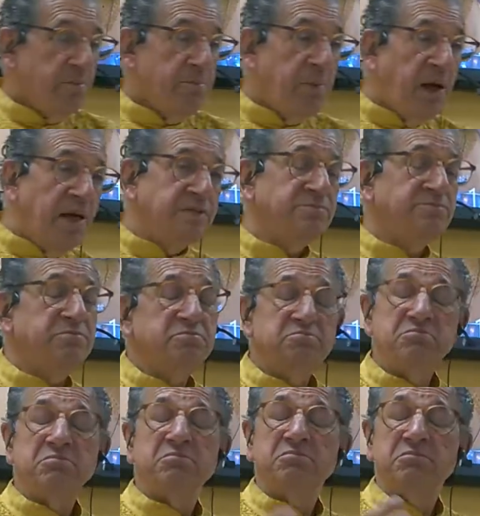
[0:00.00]
But
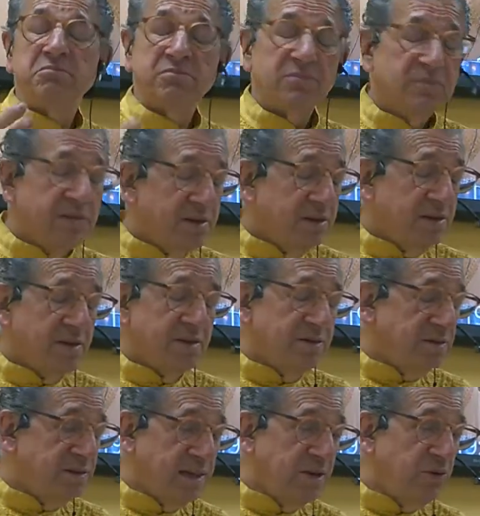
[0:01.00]

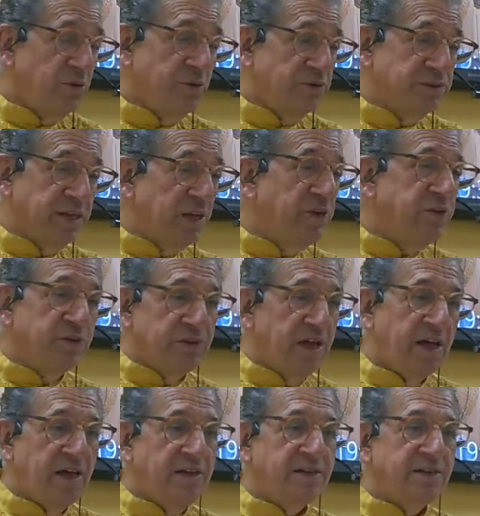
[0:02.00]
they don't tell you that,